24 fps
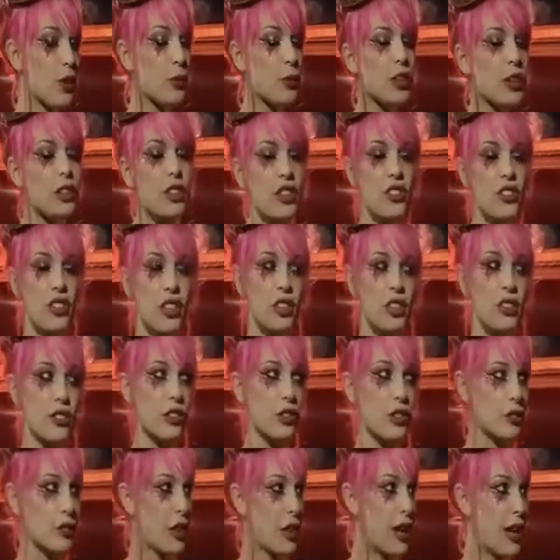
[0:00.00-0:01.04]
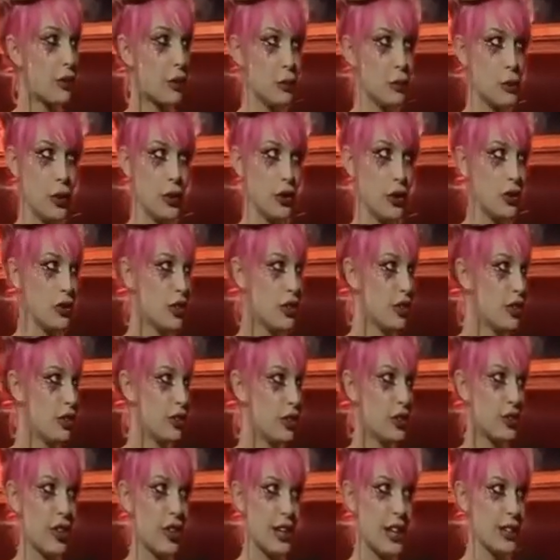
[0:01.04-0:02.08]
We're just in survival mode
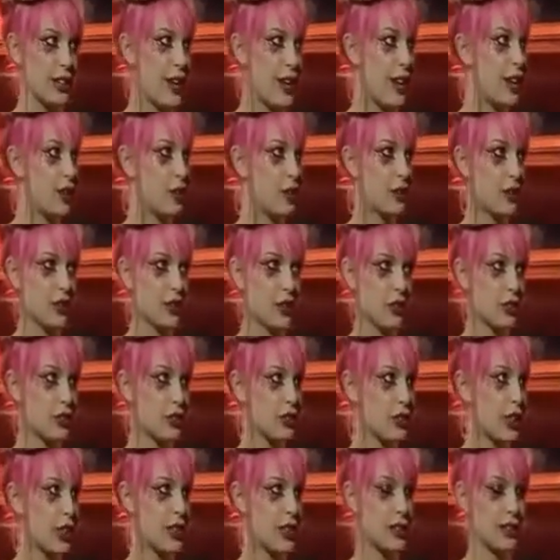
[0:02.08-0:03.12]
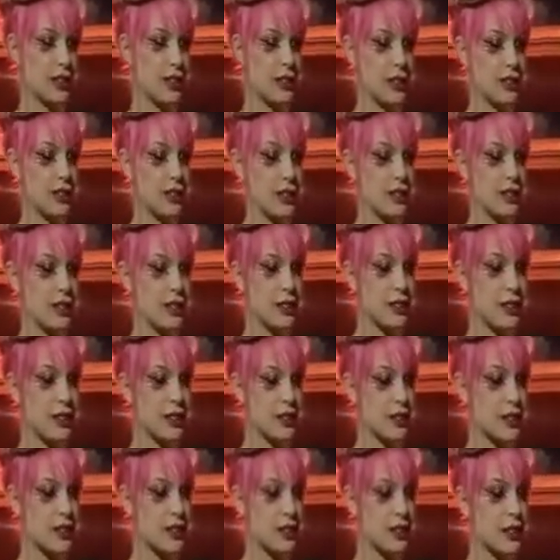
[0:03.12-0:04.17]
right now. Like,
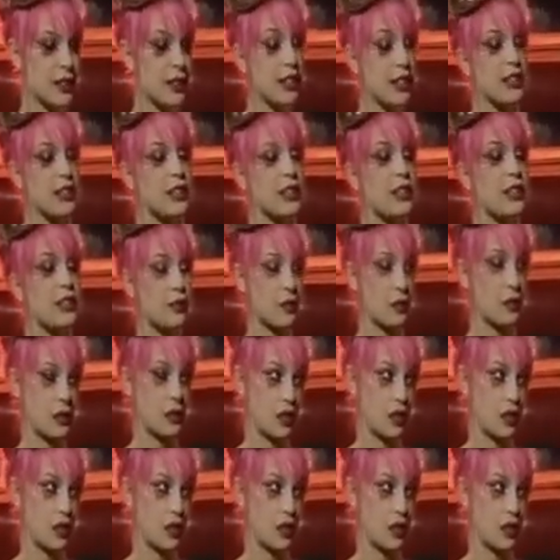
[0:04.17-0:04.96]
it is the first